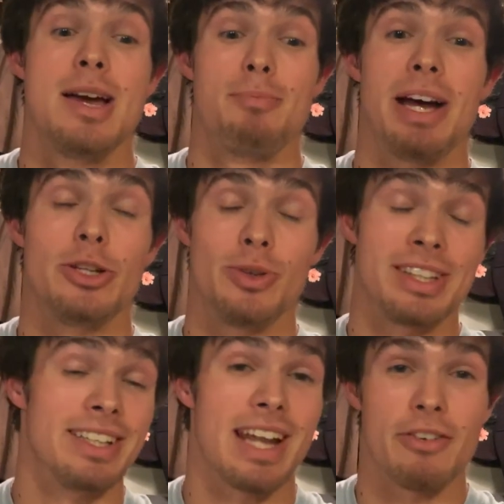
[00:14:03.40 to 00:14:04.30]
by doing
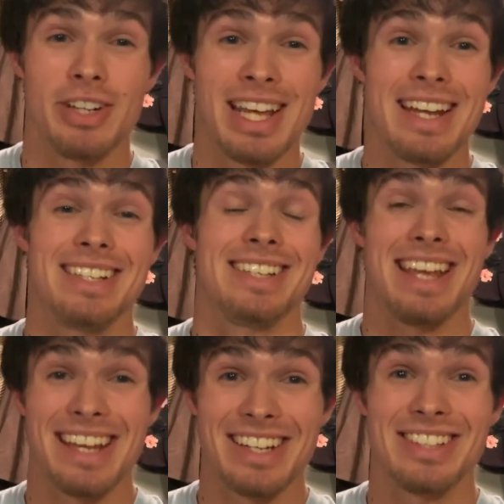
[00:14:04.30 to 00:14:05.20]
this every day,
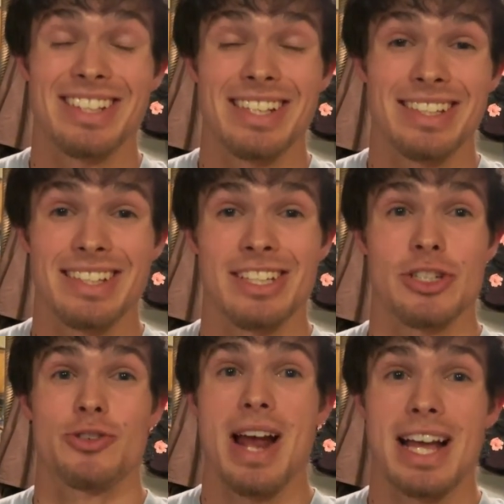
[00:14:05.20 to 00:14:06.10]
staying consistent,
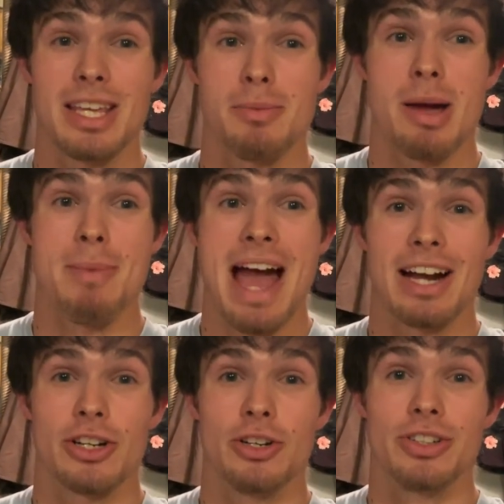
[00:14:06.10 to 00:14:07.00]
tracking my
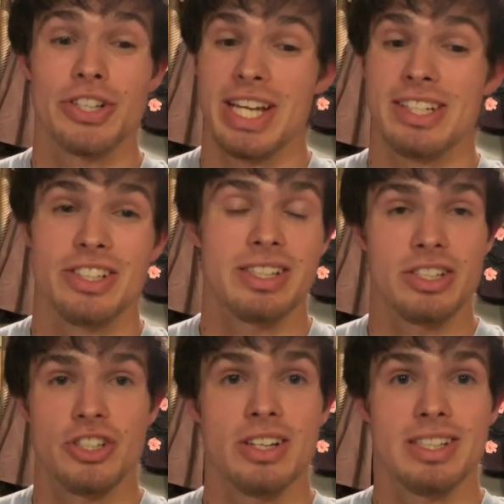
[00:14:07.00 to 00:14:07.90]
macros, and just
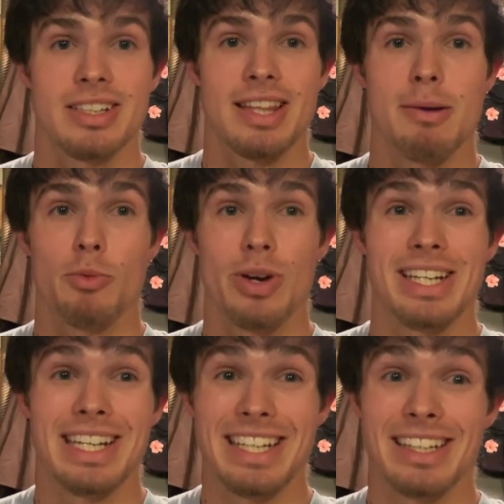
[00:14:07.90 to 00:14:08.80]
adjusting them
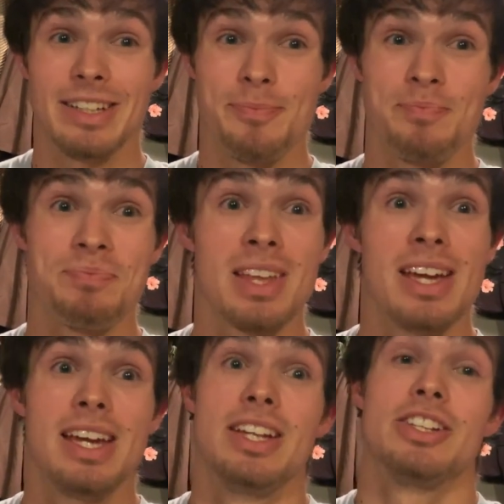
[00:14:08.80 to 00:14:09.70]
when needed.
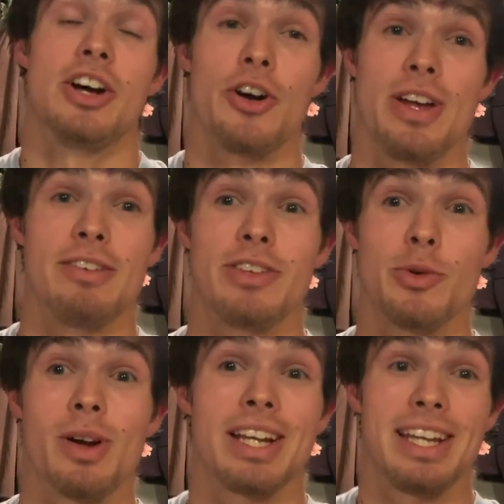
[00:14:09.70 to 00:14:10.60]
So if you
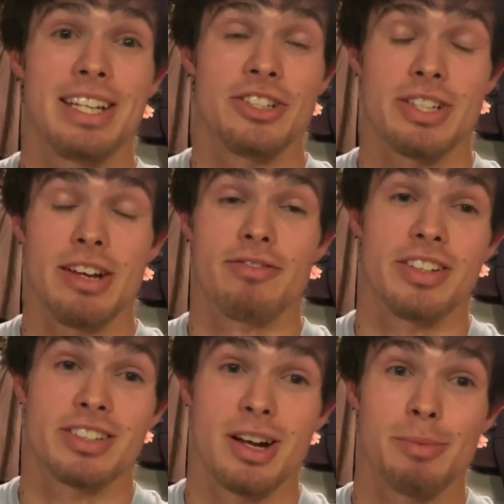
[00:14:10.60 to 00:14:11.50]
want to get in shape for
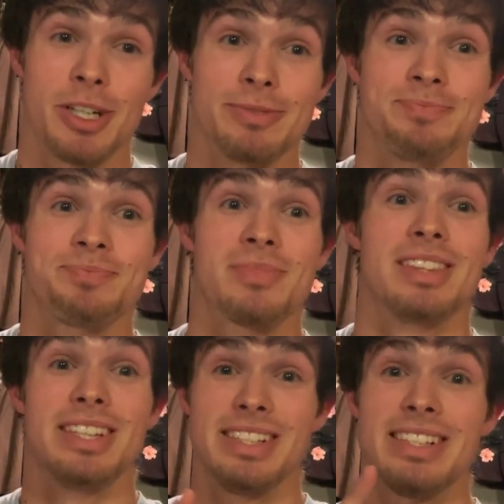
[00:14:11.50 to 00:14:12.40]
summer,
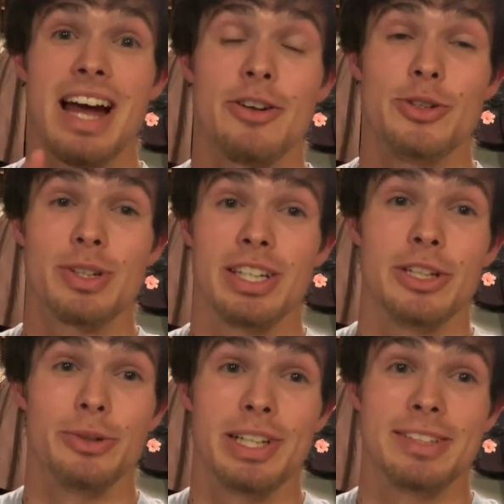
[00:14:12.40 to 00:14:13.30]
this is how you can
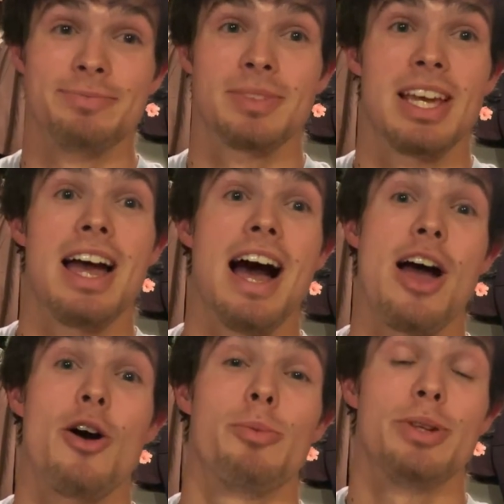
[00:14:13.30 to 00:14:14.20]
do it. I
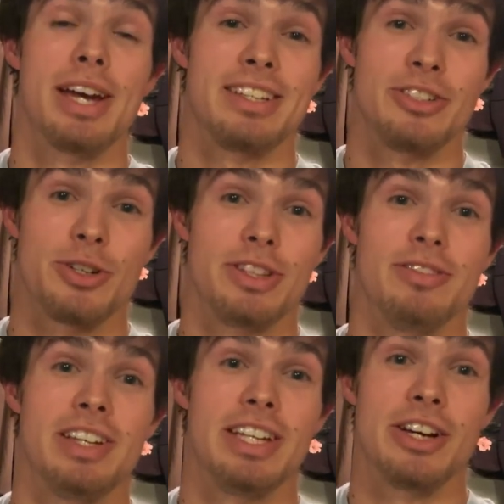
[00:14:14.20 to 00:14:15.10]
hope you guys enjoyed the
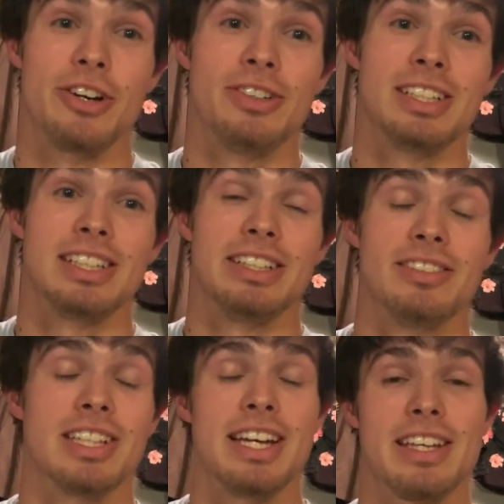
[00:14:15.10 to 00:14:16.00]
video. Leave a
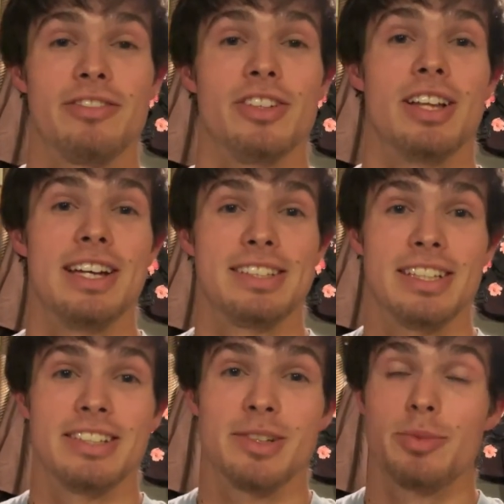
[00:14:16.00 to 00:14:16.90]
like if you liked
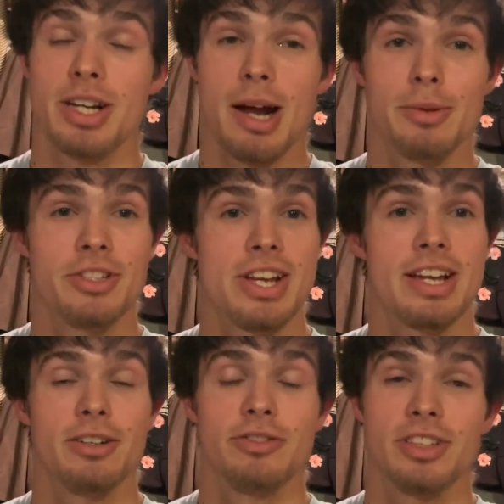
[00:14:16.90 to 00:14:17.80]
it. Subscribe to the
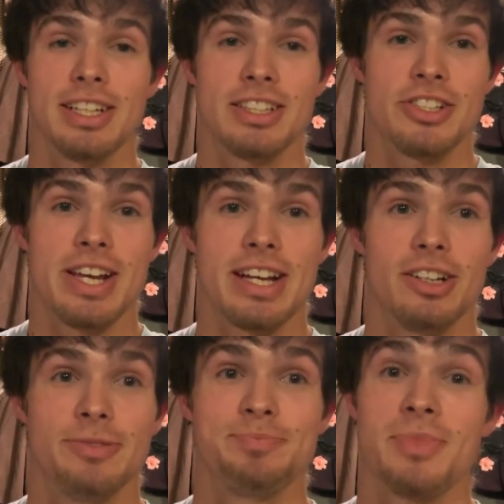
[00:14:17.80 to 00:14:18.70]
channel if you like the channel.